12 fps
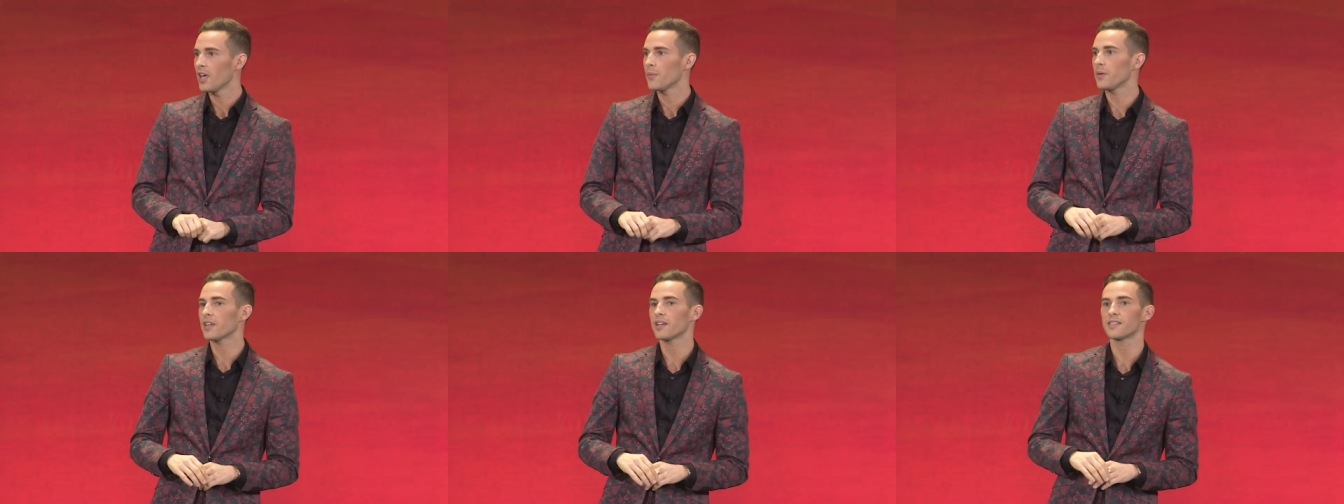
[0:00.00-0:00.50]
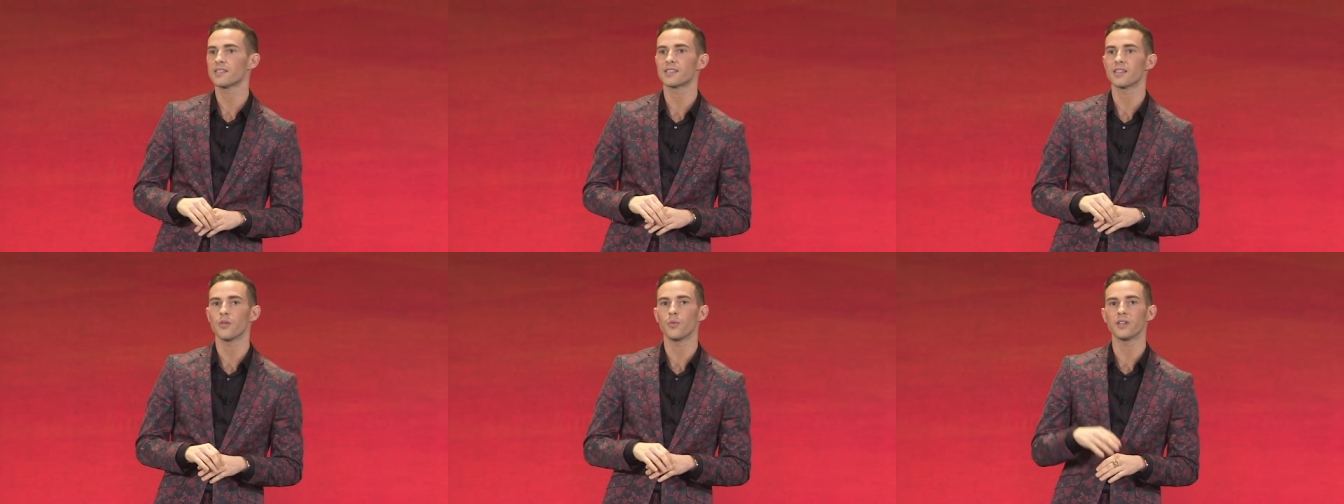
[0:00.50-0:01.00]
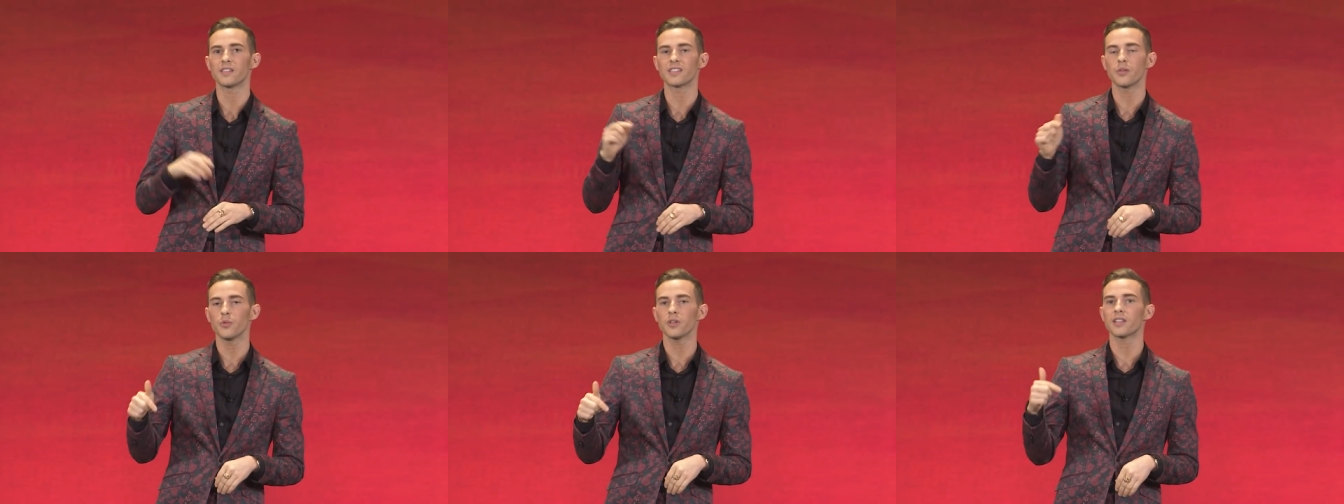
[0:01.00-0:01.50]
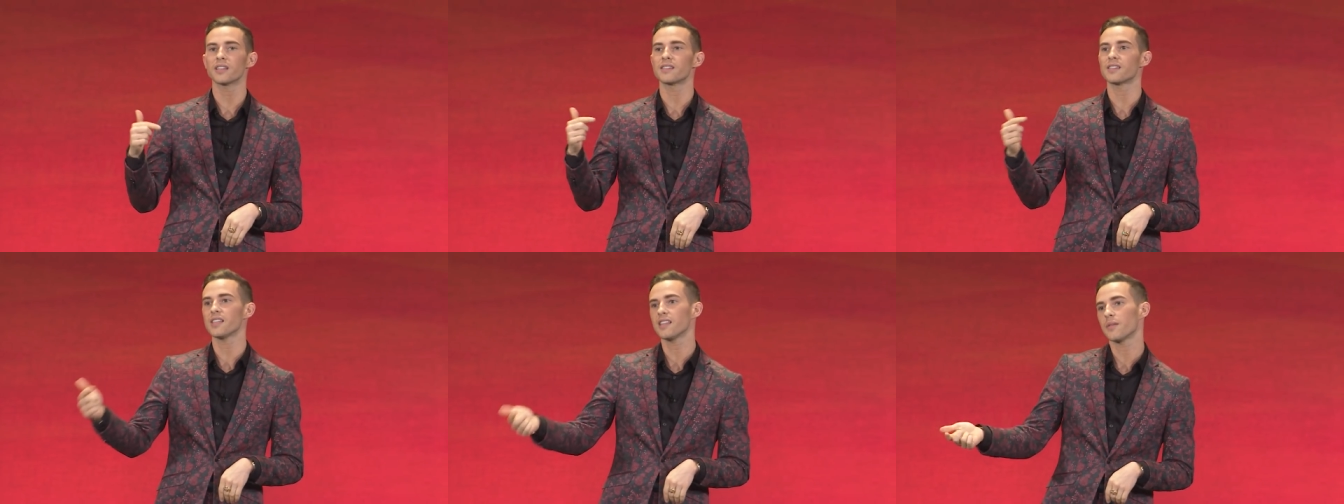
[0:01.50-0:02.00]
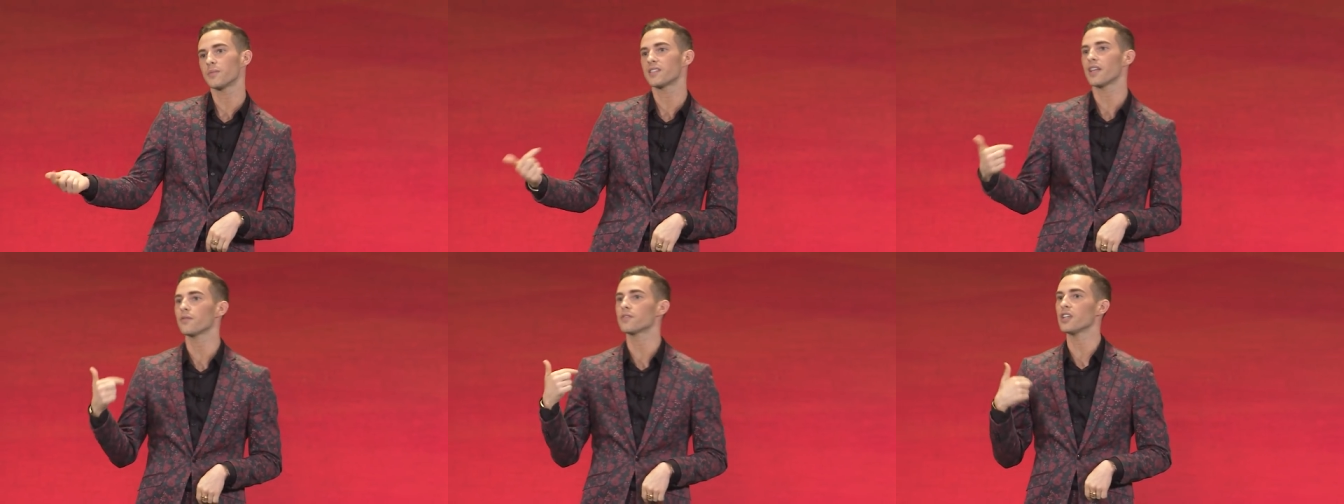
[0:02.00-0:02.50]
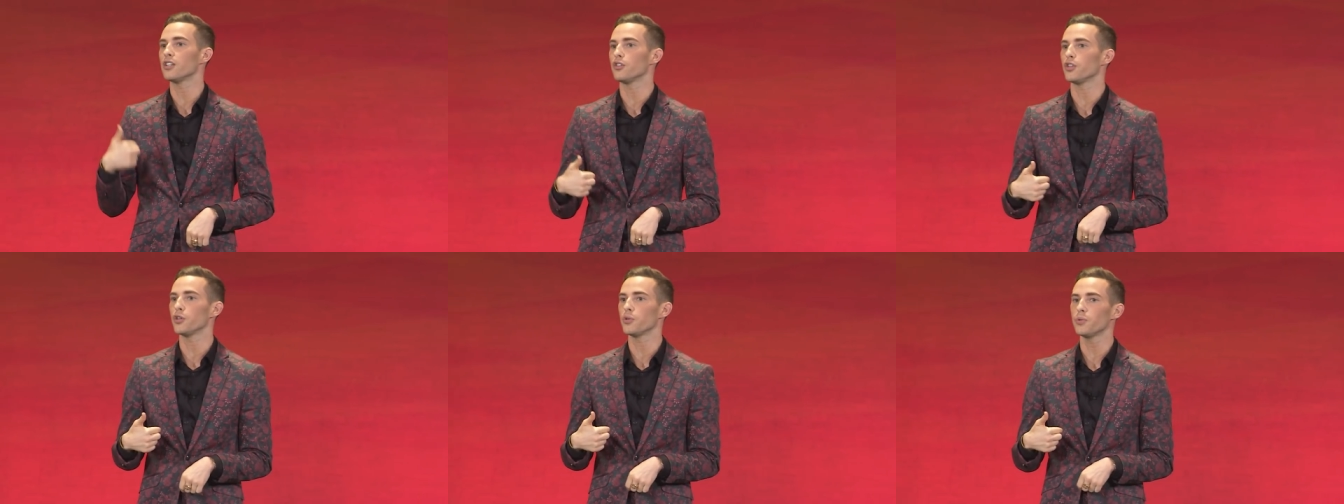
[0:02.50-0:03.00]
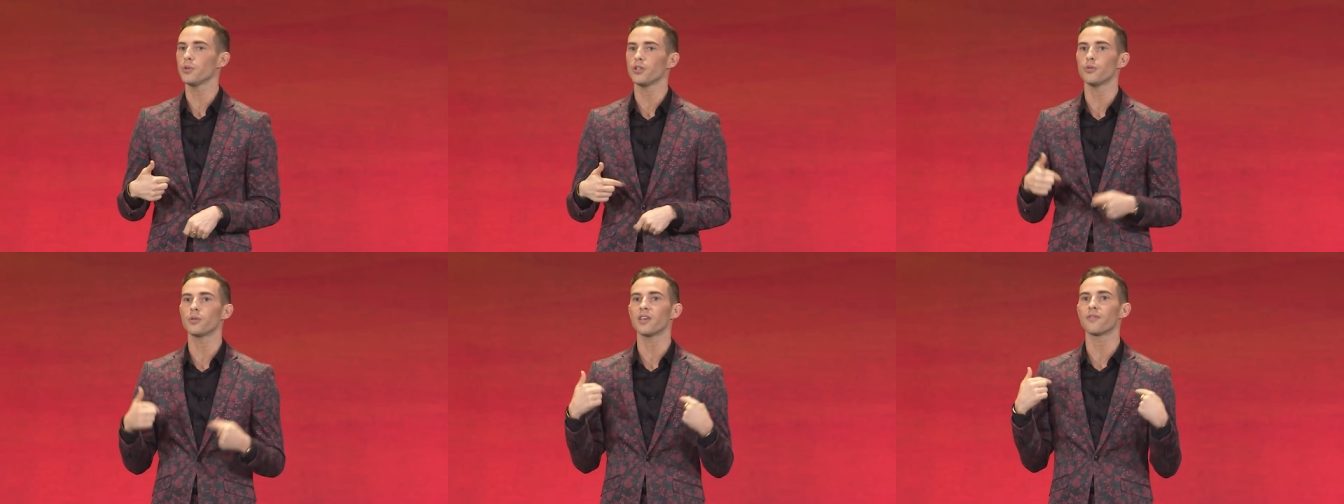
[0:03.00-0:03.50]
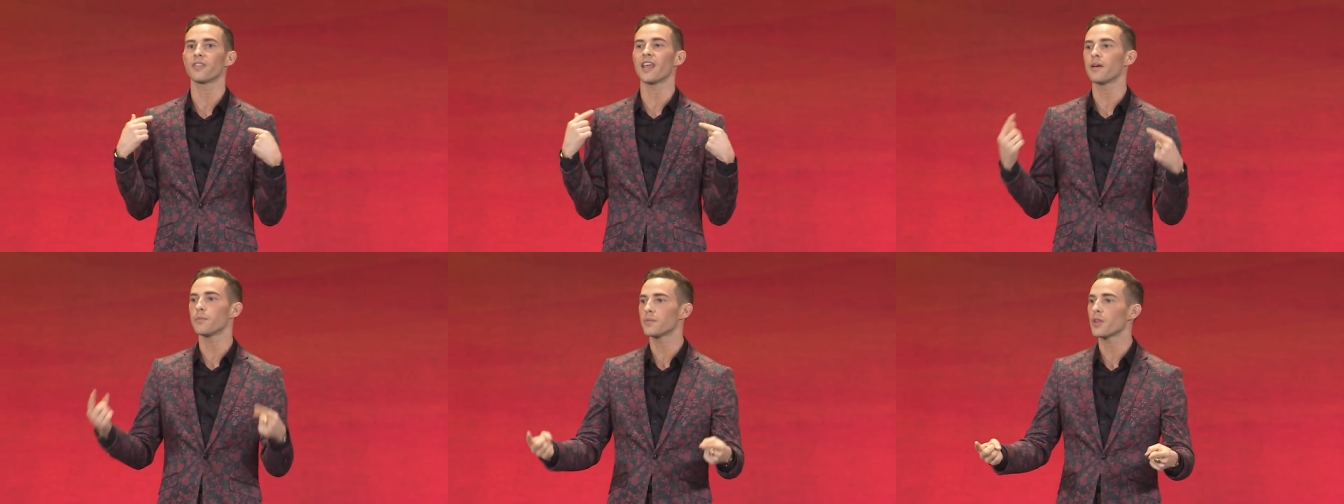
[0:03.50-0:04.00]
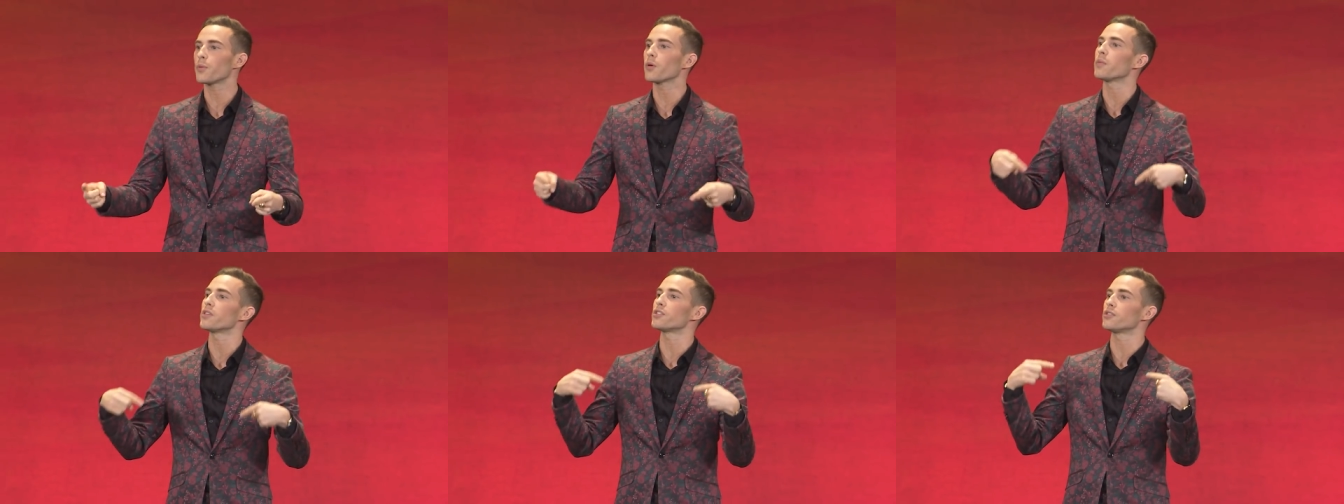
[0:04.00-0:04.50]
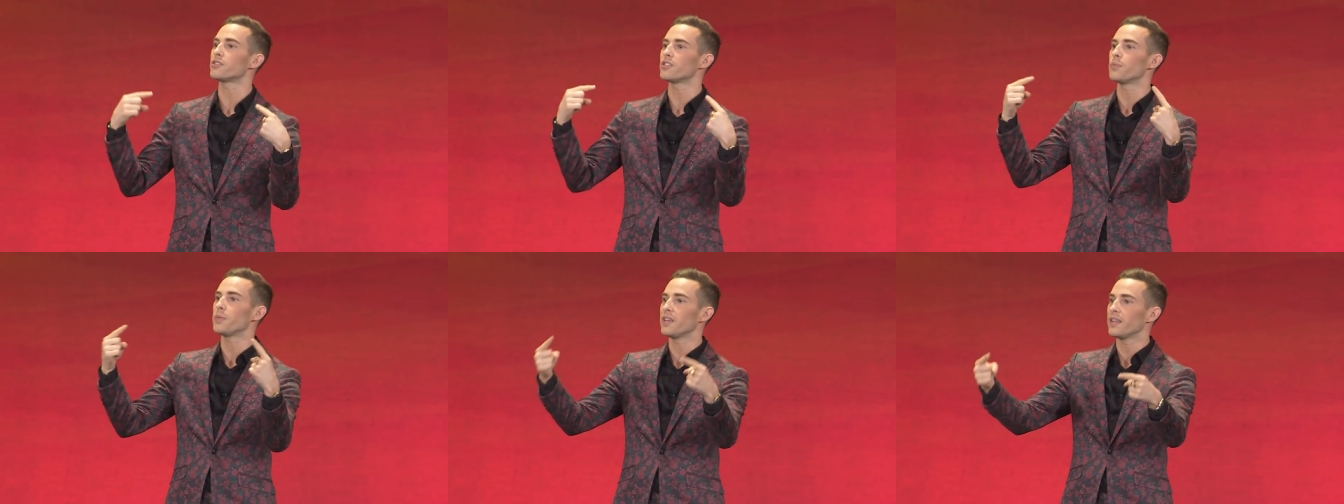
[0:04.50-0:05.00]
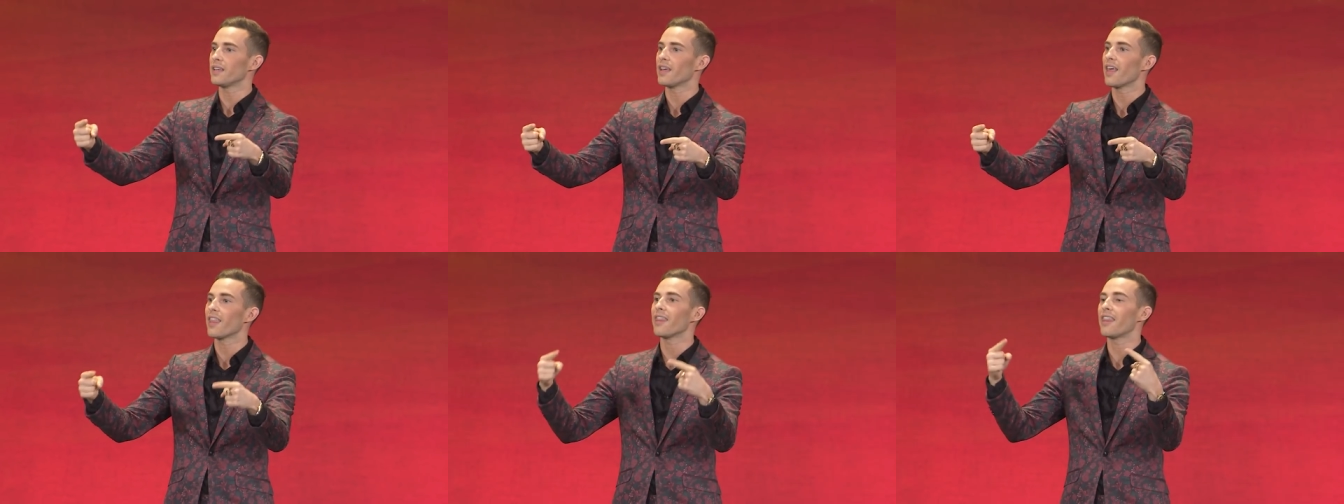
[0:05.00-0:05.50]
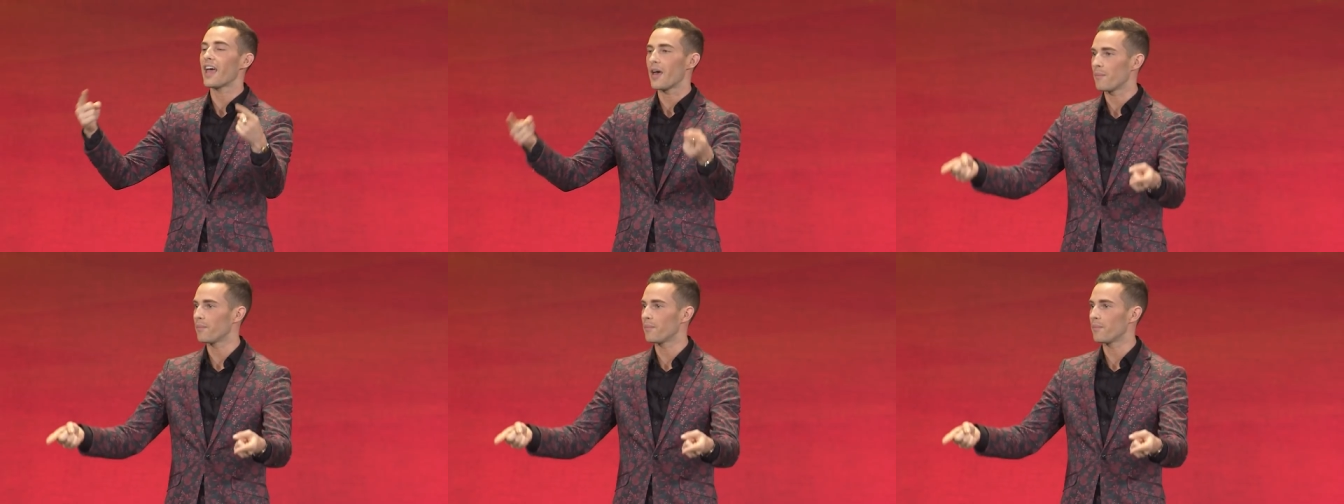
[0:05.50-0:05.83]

Because when someone can see themselves in you, you give them the permission to be them.